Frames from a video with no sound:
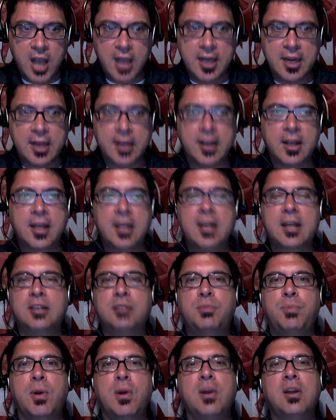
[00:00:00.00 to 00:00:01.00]
and
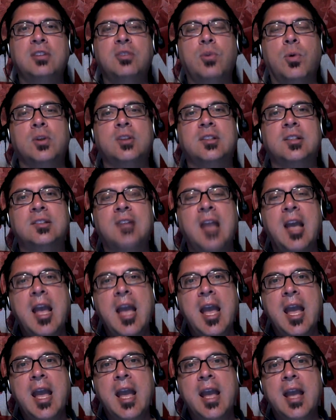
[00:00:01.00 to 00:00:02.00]
inexperienced horses,
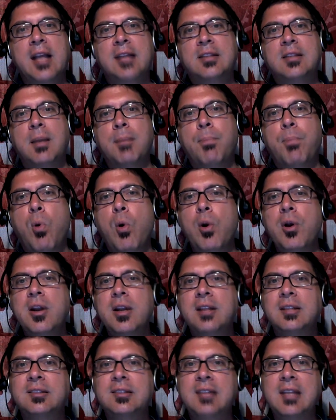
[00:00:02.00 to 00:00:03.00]
it's
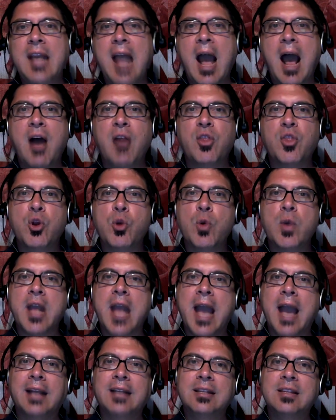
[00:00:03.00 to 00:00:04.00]
important to see how they're
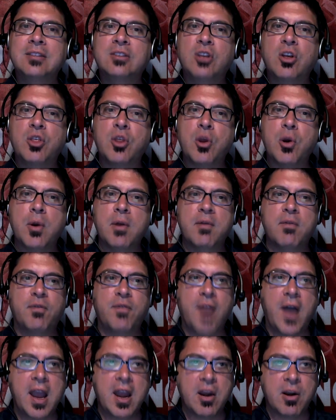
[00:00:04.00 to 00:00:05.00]
reacting to their
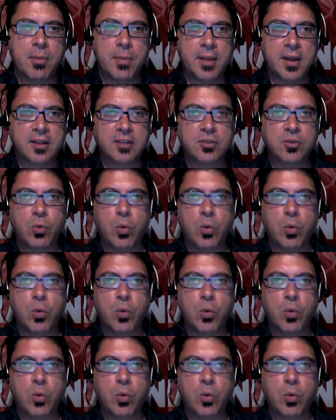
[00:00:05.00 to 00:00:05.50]
environment.